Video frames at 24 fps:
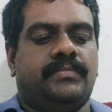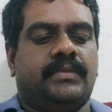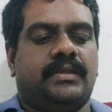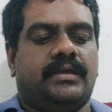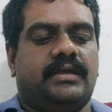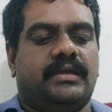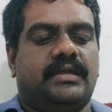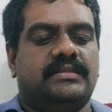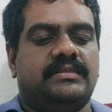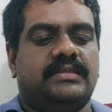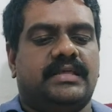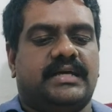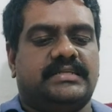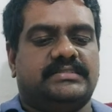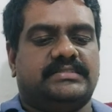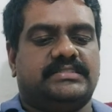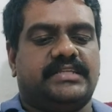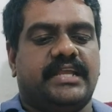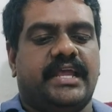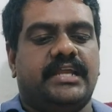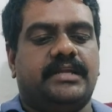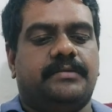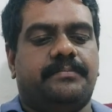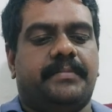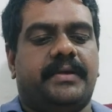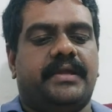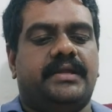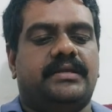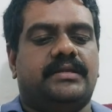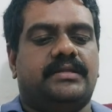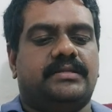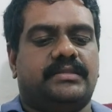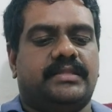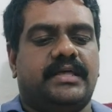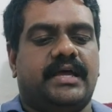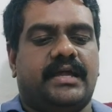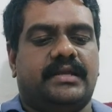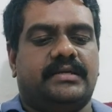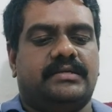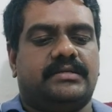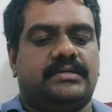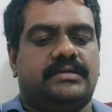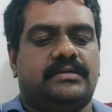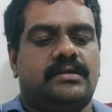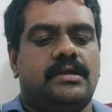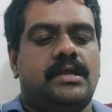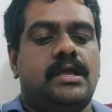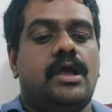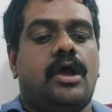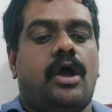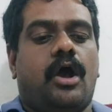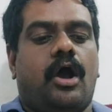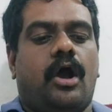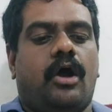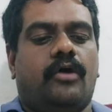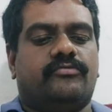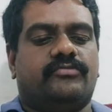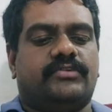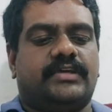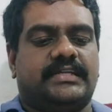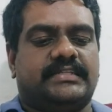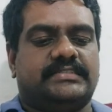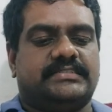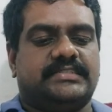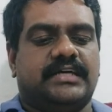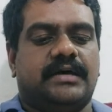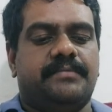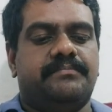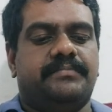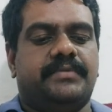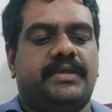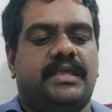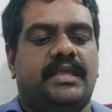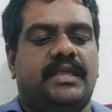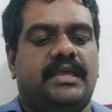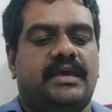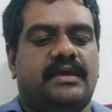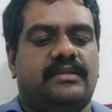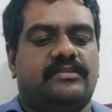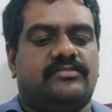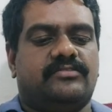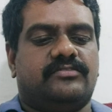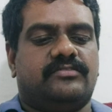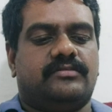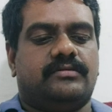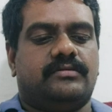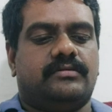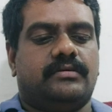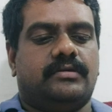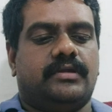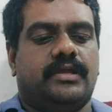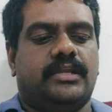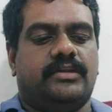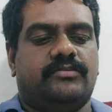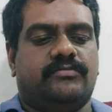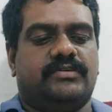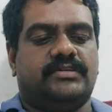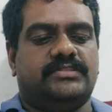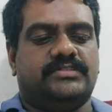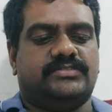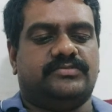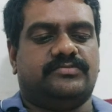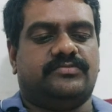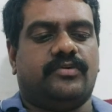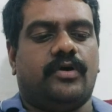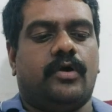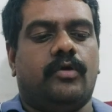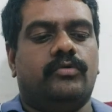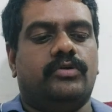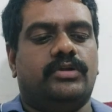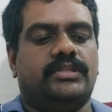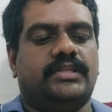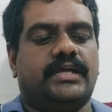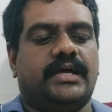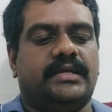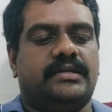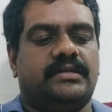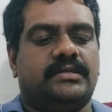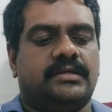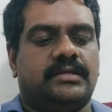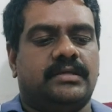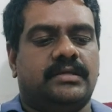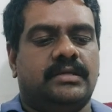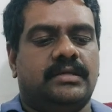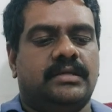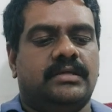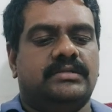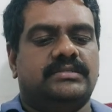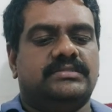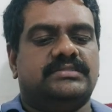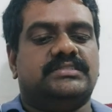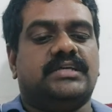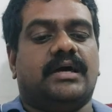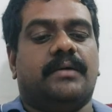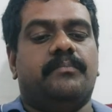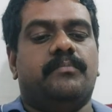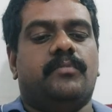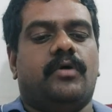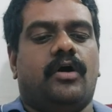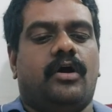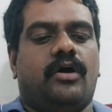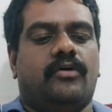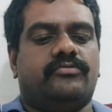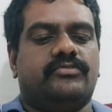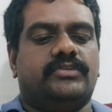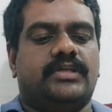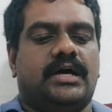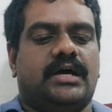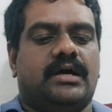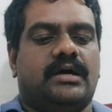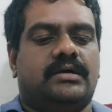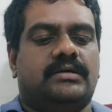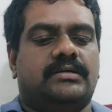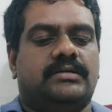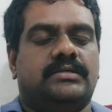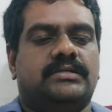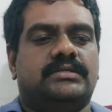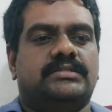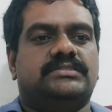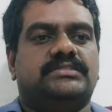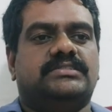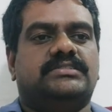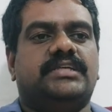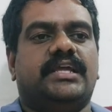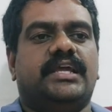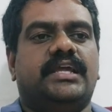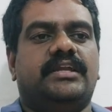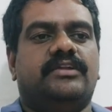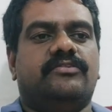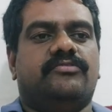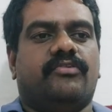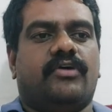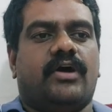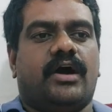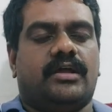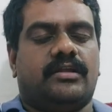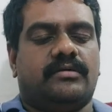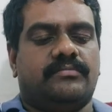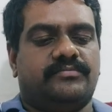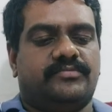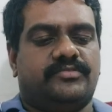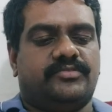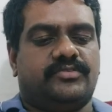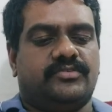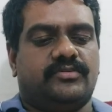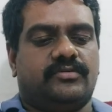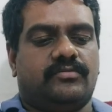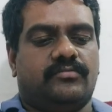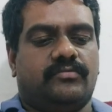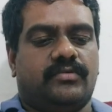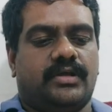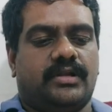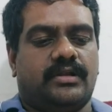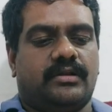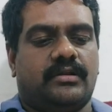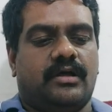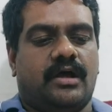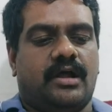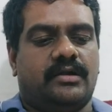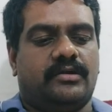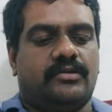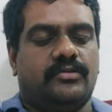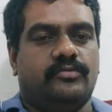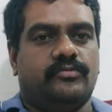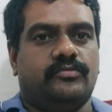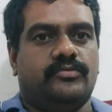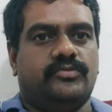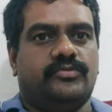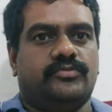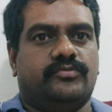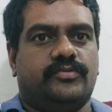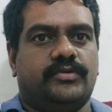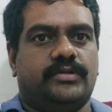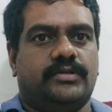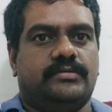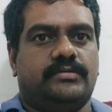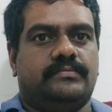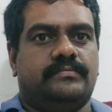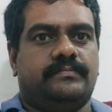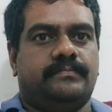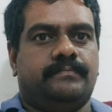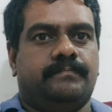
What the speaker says: in the statement that after some years it was found that some of the seed farms were not useful.